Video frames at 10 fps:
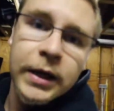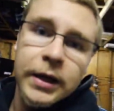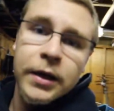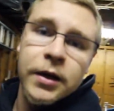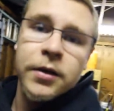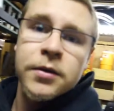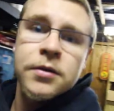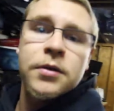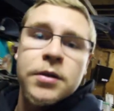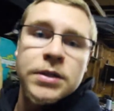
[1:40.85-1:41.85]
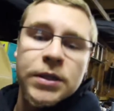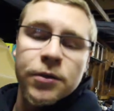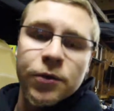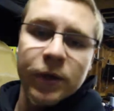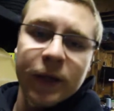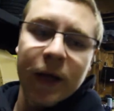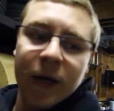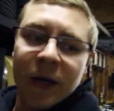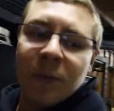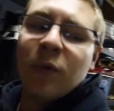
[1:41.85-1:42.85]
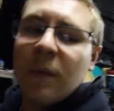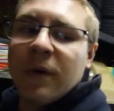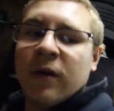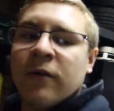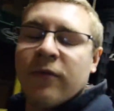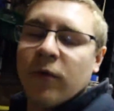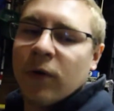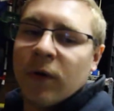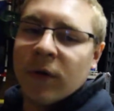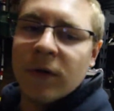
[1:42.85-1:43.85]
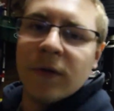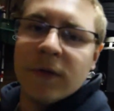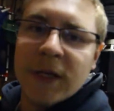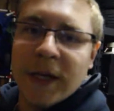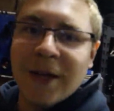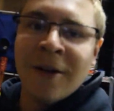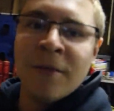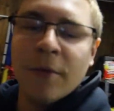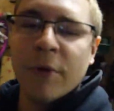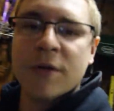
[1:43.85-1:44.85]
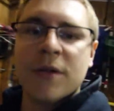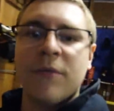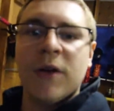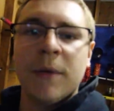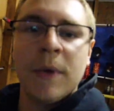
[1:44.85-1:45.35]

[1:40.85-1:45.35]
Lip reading: and continue doing that and prepping for taking out the rear subframe.